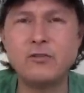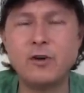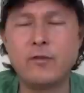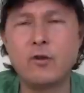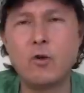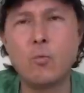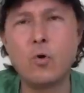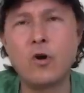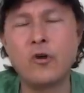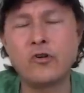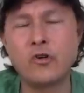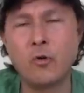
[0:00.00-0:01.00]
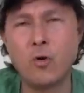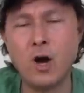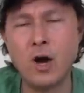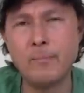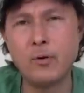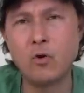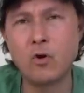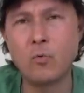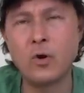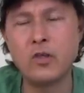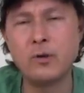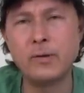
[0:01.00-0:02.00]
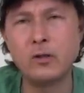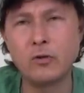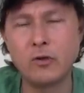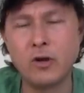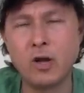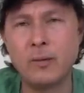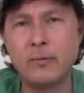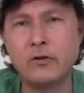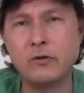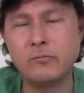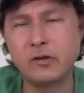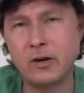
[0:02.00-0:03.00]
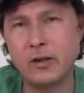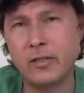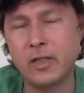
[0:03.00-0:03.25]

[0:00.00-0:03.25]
You never know where I'll show up or what you'll be learning on my YouTube channel.